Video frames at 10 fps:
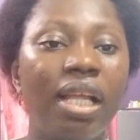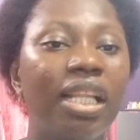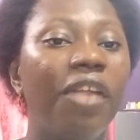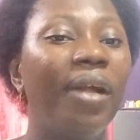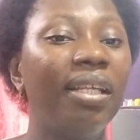
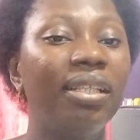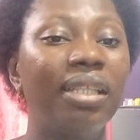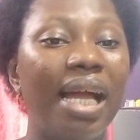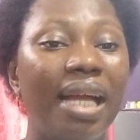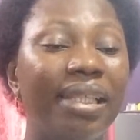Now
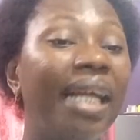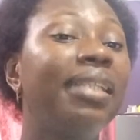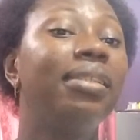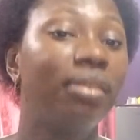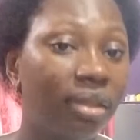
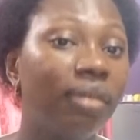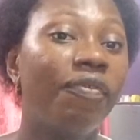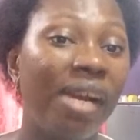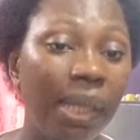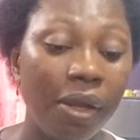that is
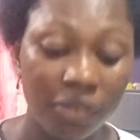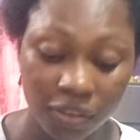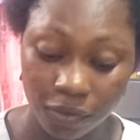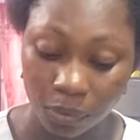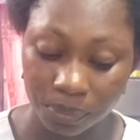right about it
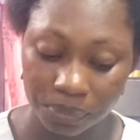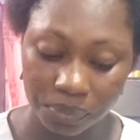for